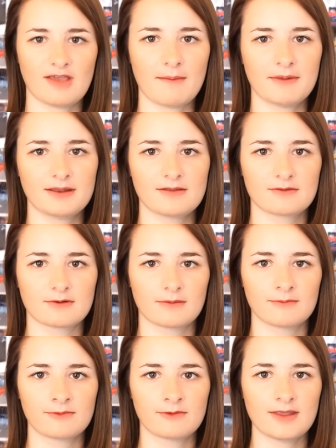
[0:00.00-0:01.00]
Japanese
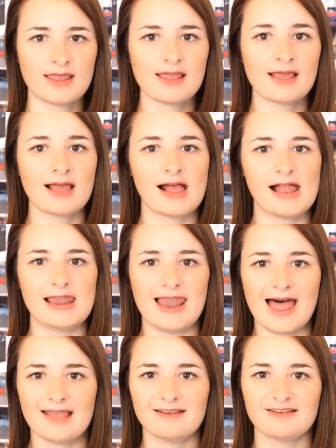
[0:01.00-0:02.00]
Grand Prix.
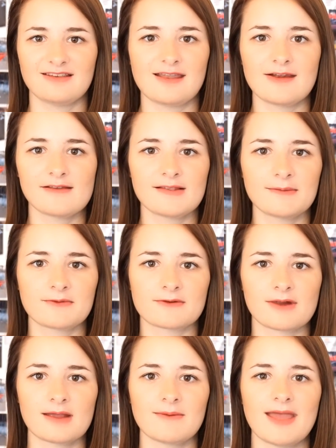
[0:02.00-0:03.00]
Like, share,
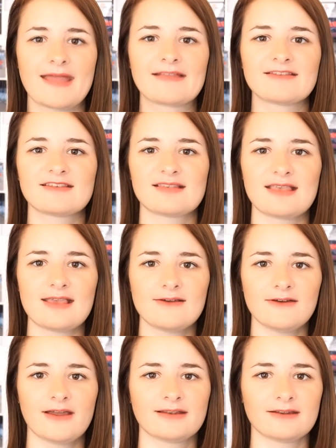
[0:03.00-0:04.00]
subscribe, and see
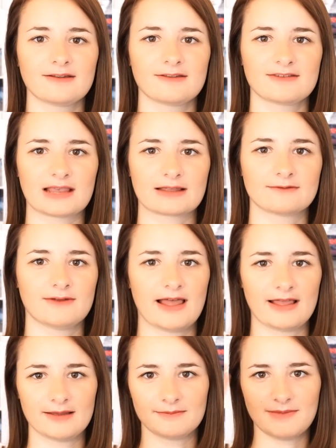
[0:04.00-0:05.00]
you under the checkered flag.